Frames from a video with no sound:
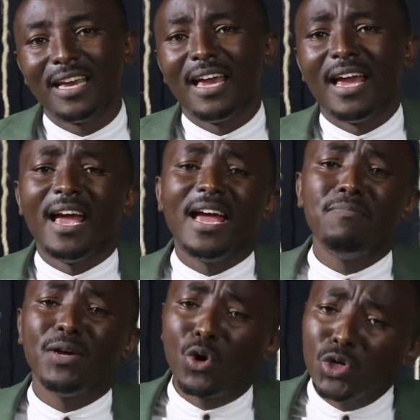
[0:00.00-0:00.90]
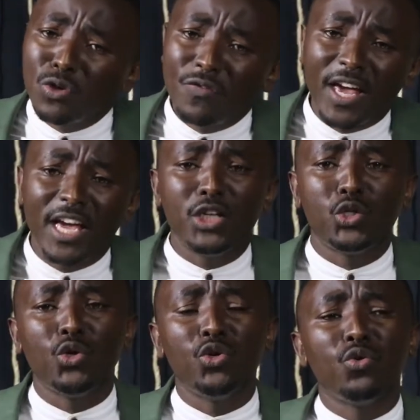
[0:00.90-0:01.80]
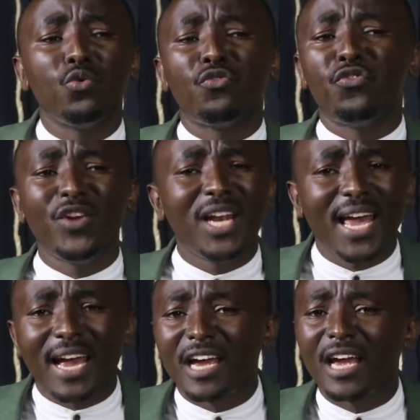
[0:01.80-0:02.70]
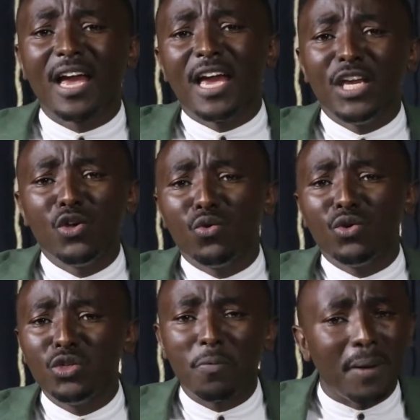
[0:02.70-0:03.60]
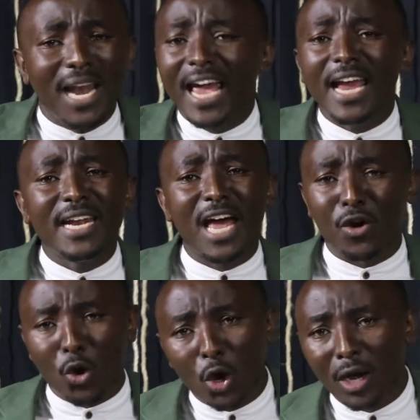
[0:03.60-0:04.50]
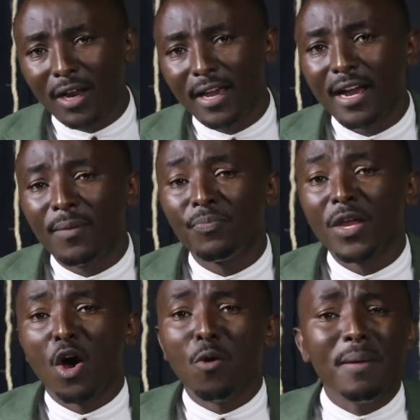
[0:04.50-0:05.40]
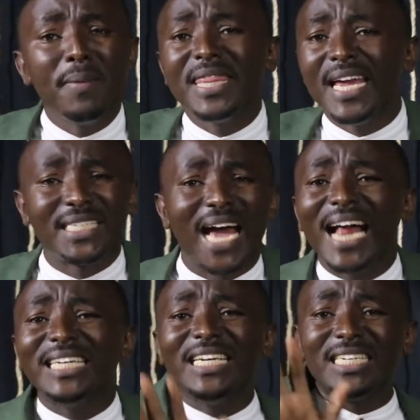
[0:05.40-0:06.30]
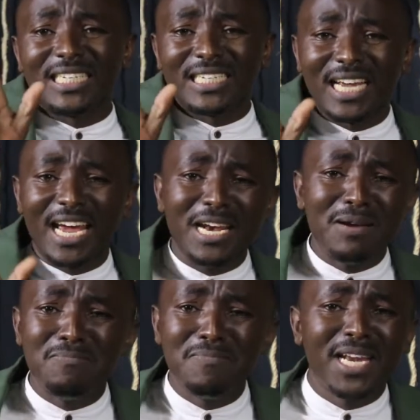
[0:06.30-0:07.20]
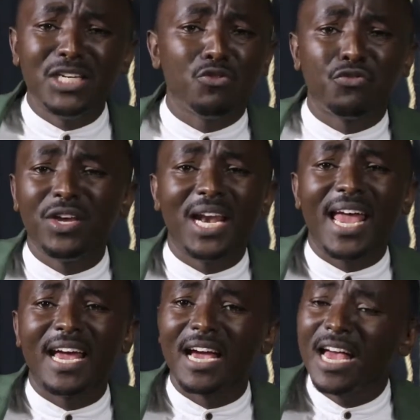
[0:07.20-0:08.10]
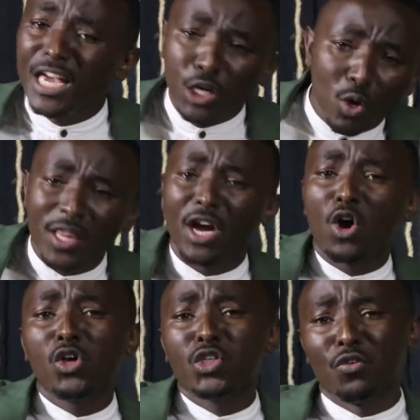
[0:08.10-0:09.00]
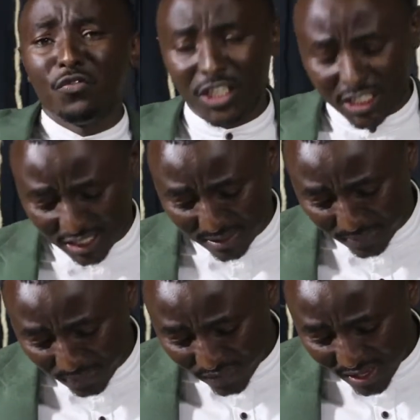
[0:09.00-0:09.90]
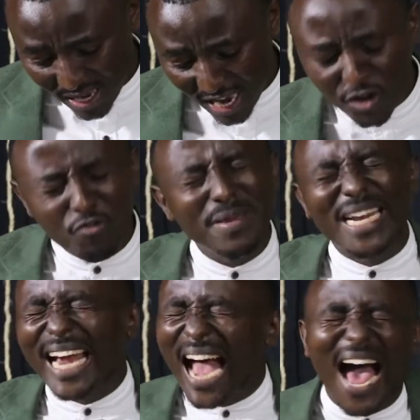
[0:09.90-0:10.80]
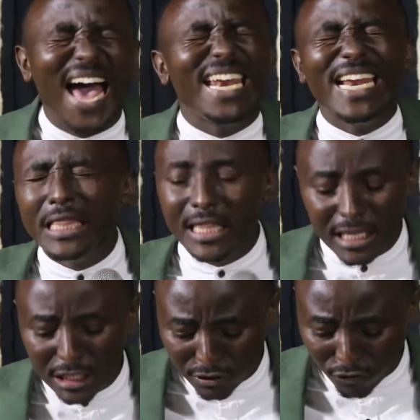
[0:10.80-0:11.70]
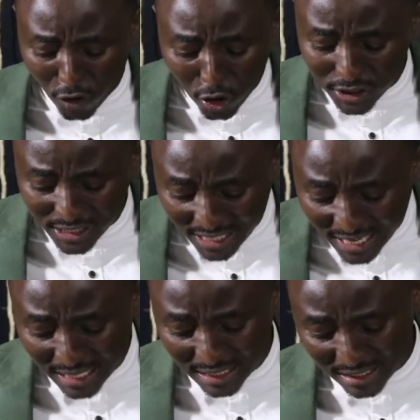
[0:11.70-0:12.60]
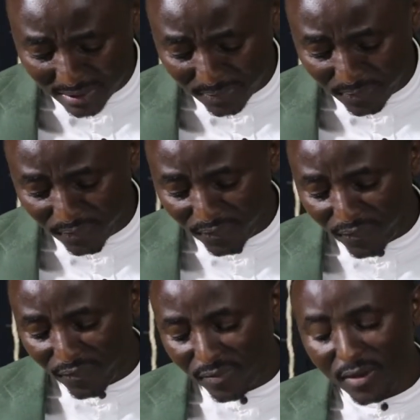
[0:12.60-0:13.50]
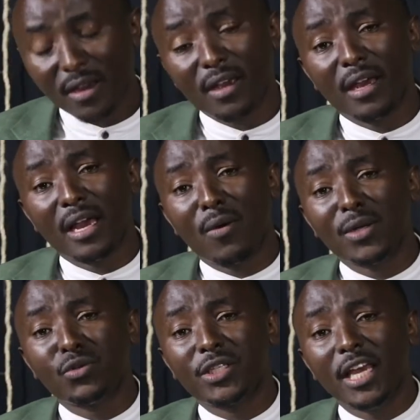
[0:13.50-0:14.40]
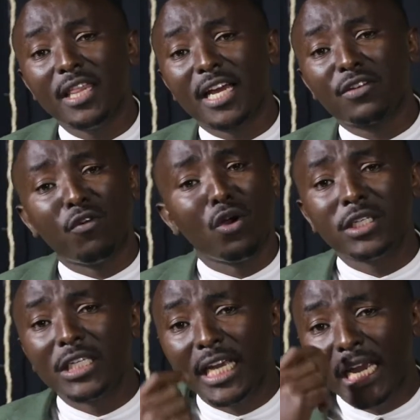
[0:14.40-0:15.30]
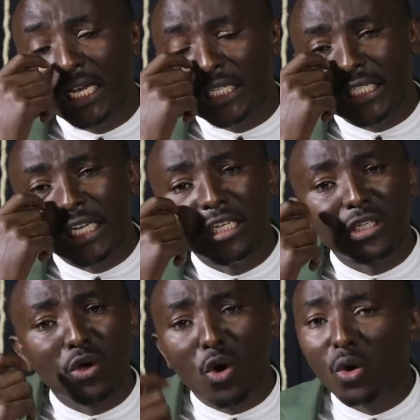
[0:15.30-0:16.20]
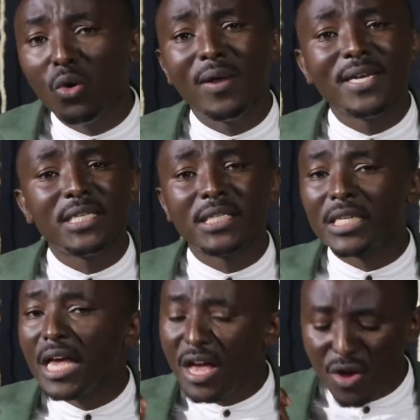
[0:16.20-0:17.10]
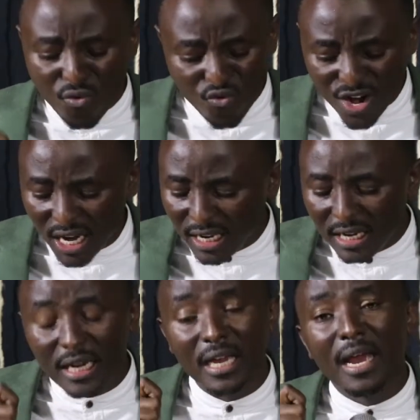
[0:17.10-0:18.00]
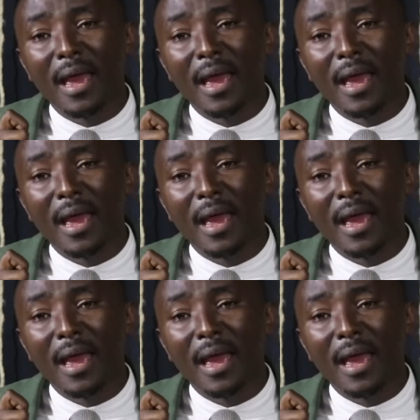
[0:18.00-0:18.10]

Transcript: And because of the issue, you feel like you played a role, yeah? Or maybe they turned it and made you feel like you are the cause of it. And you've been carrying this false guilt. I want to say that false guilt is always really